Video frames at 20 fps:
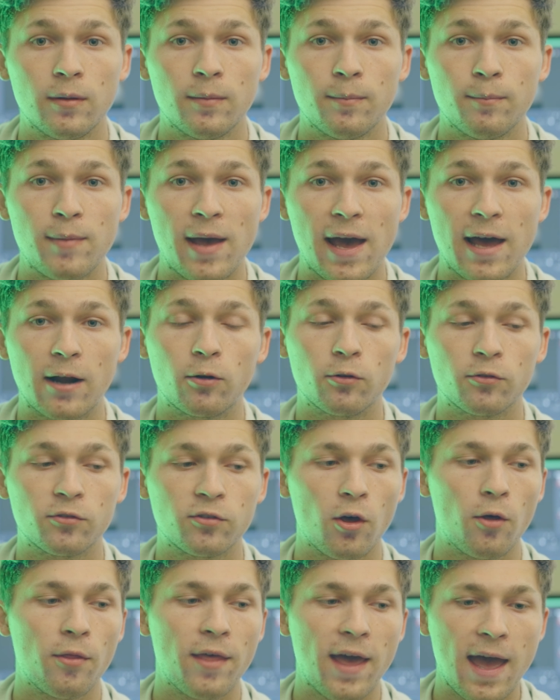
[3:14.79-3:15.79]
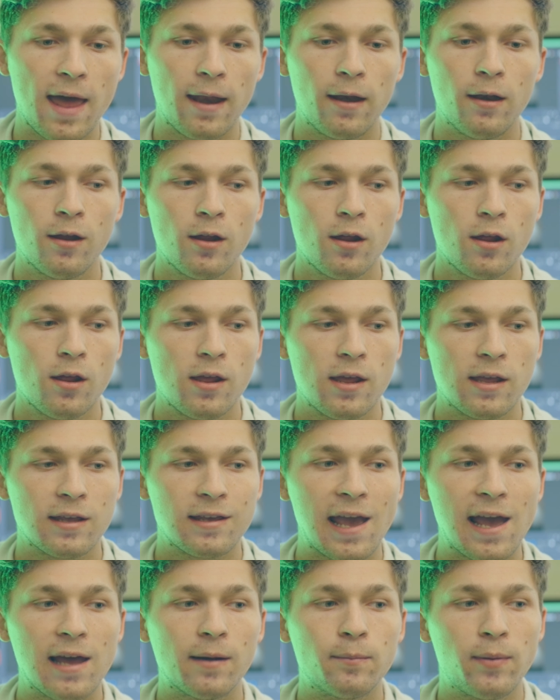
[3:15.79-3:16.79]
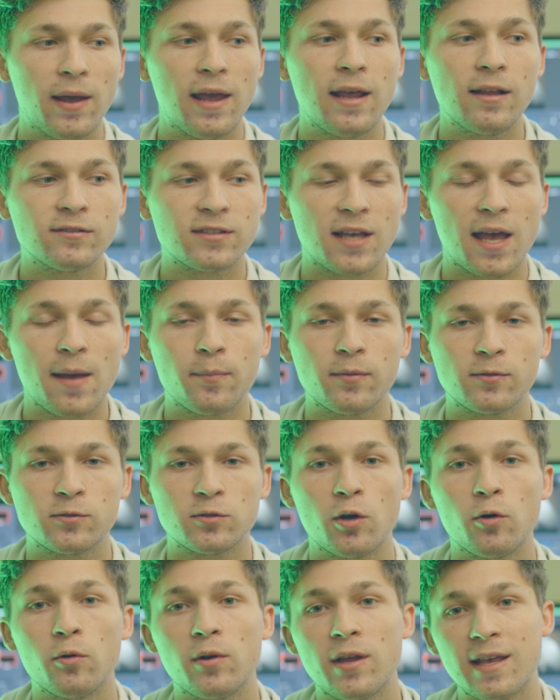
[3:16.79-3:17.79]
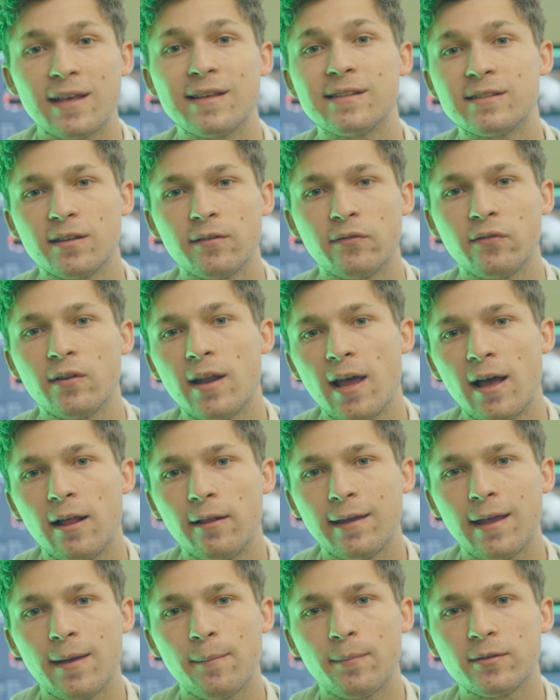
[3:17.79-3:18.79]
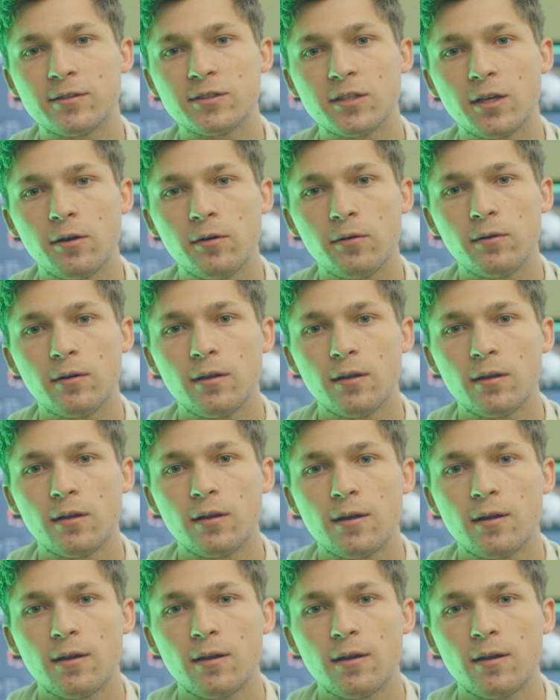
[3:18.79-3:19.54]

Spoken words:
battle, so that Cad Bane's episode is the finale episode